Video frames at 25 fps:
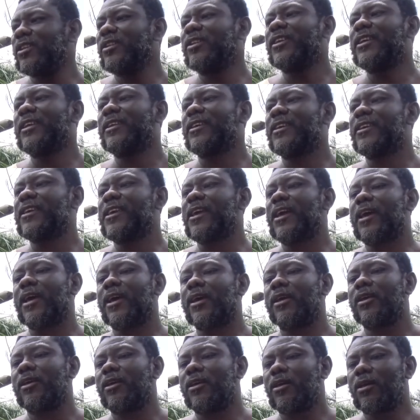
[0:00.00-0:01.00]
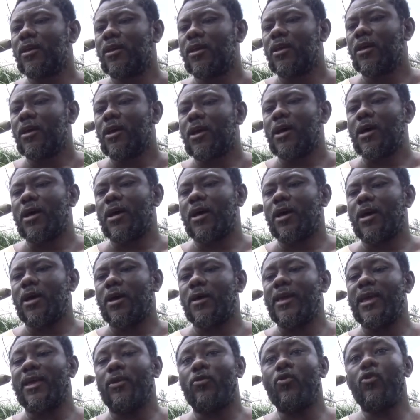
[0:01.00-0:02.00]
needs care
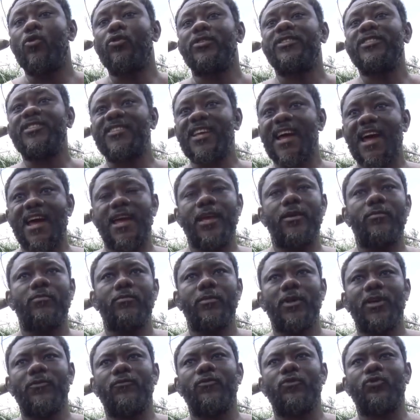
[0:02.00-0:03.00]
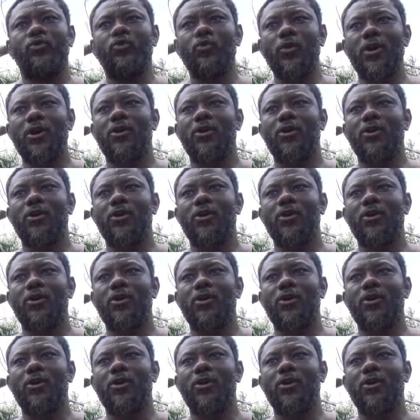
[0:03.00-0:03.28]
and on time. If you do